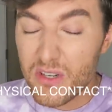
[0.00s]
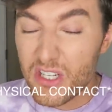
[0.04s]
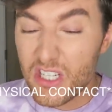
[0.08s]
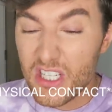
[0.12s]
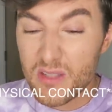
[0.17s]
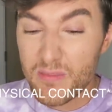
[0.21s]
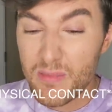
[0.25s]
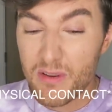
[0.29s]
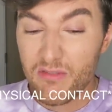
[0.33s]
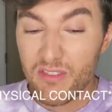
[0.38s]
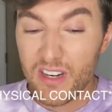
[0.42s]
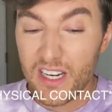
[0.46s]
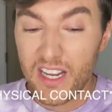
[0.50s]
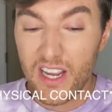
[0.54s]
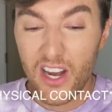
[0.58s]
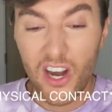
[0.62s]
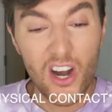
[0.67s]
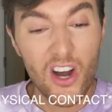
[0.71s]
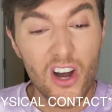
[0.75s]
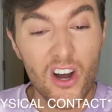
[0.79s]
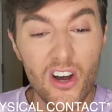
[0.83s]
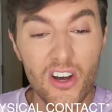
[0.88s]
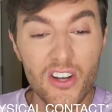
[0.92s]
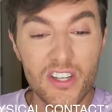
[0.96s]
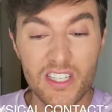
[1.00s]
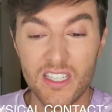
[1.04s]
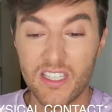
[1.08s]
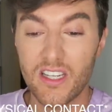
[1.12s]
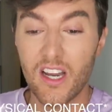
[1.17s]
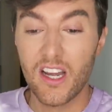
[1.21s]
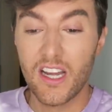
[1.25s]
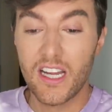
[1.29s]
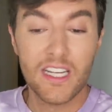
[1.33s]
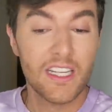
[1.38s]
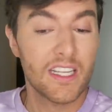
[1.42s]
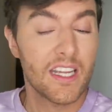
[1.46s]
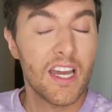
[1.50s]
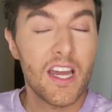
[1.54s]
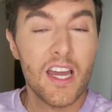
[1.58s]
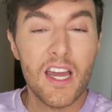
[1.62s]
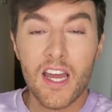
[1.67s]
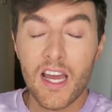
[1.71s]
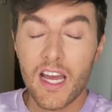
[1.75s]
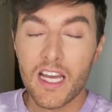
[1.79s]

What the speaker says: which has been really hard, and like,